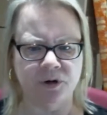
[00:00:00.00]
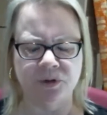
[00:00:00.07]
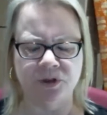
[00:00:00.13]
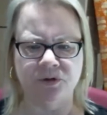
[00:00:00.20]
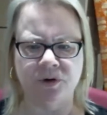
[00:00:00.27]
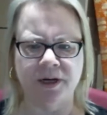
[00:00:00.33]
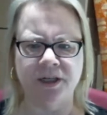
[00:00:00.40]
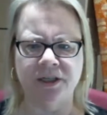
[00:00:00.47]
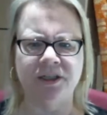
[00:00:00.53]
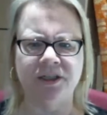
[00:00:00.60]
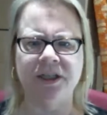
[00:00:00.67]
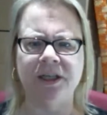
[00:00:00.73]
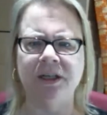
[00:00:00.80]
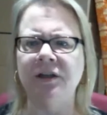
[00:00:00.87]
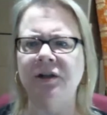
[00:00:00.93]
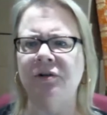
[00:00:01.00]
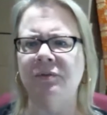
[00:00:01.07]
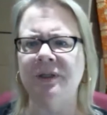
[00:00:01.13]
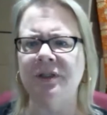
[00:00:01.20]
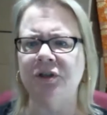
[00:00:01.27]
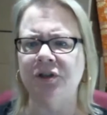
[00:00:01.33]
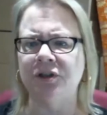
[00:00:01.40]
was trying to steal her
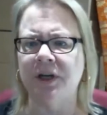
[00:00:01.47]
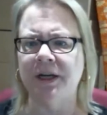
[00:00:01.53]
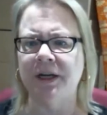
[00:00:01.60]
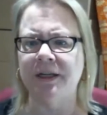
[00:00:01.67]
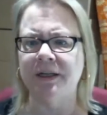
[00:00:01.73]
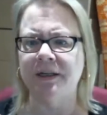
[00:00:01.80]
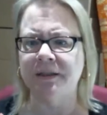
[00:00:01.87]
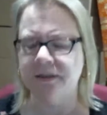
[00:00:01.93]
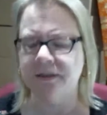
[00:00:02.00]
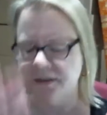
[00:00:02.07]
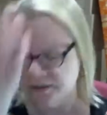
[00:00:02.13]
research ideas.